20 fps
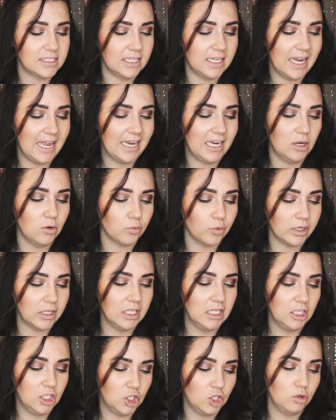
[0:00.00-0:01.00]
seen any
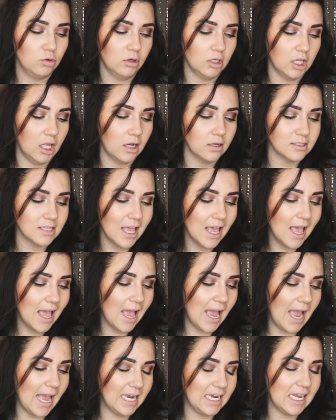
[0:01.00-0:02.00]
really cute clothes.
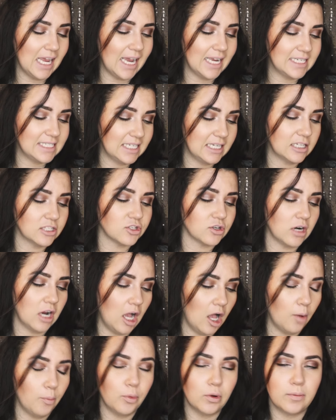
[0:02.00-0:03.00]
Any ideas or
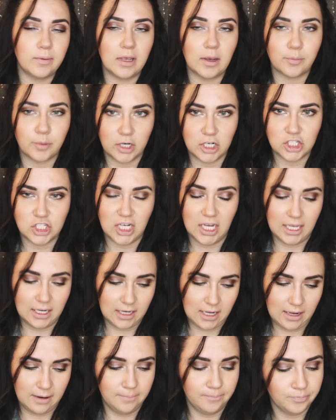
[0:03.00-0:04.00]
help would be
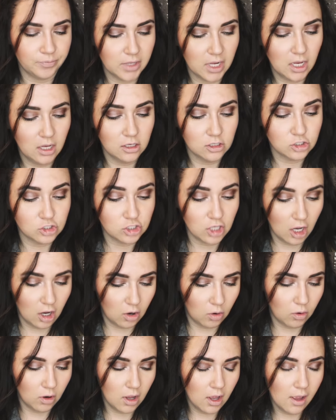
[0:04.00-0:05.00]
appreciated."
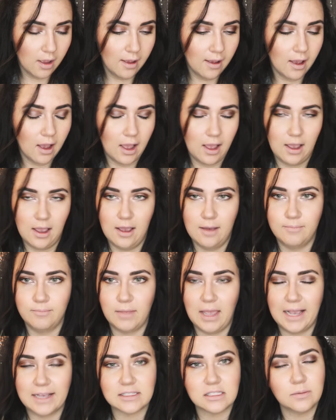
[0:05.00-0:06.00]
So,
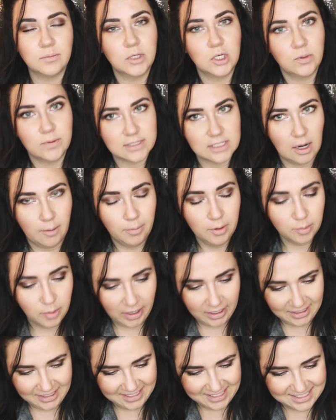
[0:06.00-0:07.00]
as someone who has not been
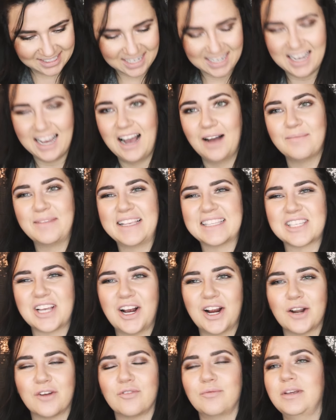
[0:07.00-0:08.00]
pregnant, it's
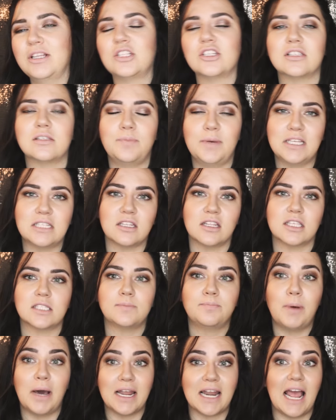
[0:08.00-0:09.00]
hard for me to speak to
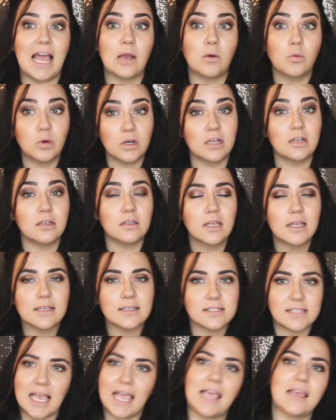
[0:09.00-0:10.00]
this, but I will
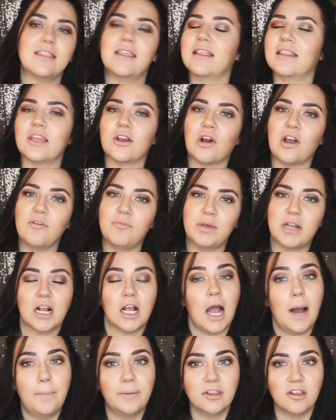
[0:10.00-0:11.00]
say that there have been a
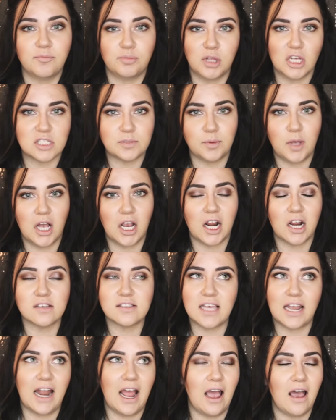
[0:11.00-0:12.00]
couple of plus
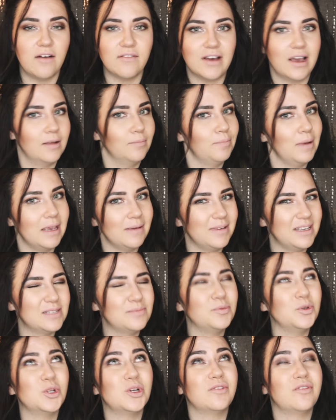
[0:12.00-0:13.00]
bloggers that have had babies,
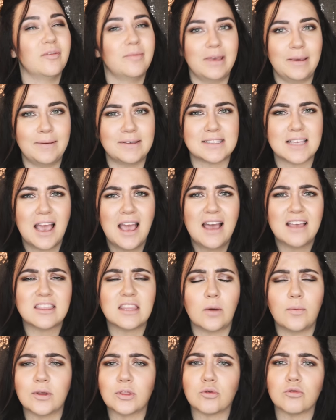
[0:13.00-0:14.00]
beautiful babies,
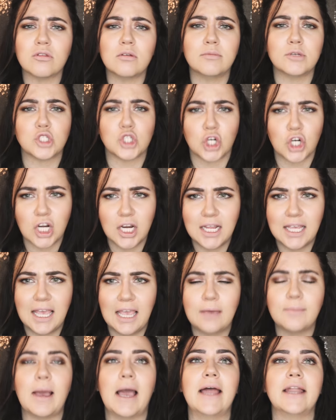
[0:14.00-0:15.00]
that went through the maternity
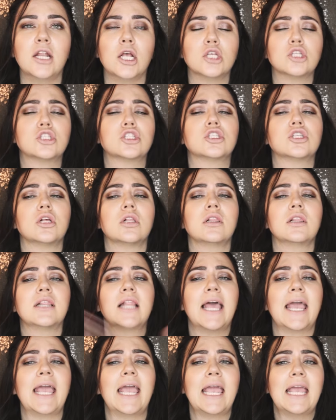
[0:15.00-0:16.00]
game and
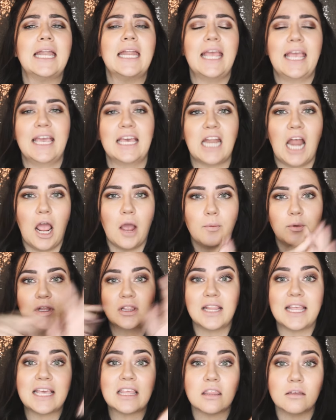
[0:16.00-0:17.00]
slayed it. I
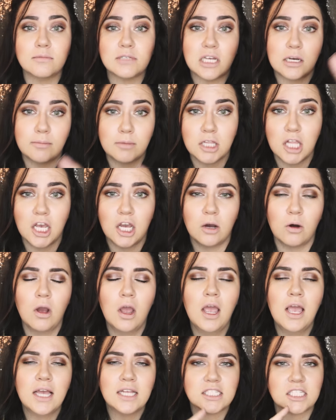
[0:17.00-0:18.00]
will link them down below.
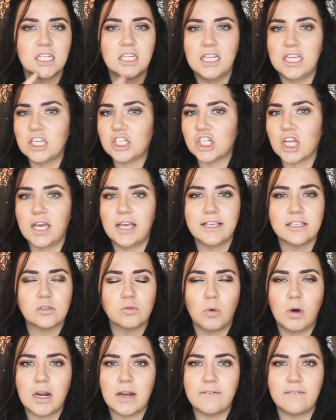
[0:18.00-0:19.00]
Tanisha
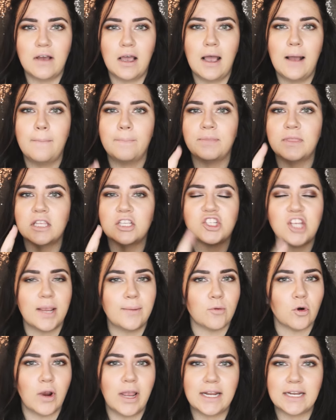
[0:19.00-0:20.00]
is one of them,
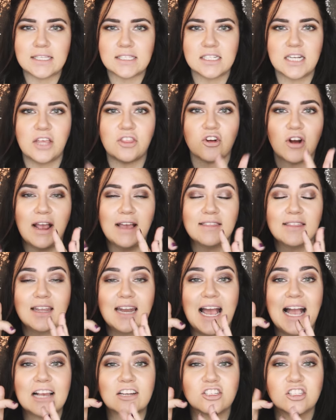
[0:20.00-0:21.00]
Jay Miranda is another, and
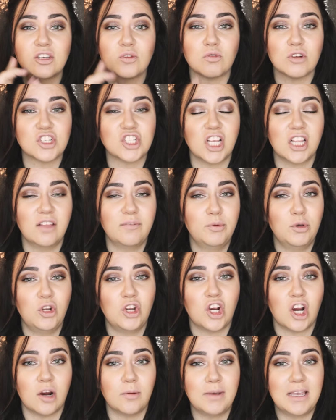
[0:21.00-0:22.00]
then actually Rochella
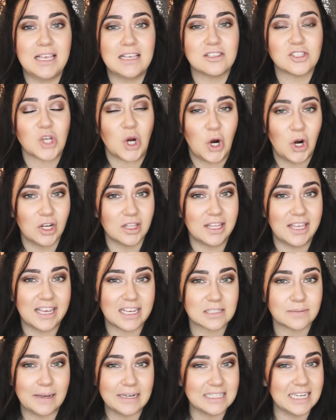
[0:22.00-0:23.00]
Beauty Curb is currently
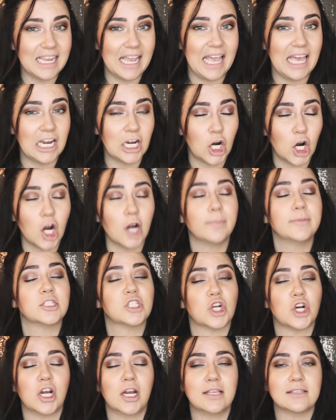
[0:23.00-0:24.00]
expecting, and her
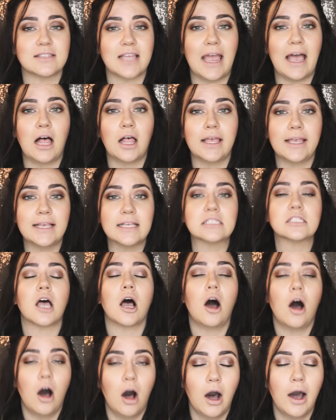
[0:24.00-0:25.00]
maternity style is
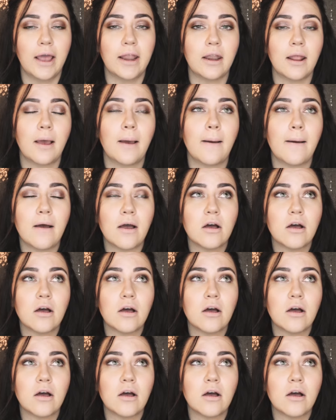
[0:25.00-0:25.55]
on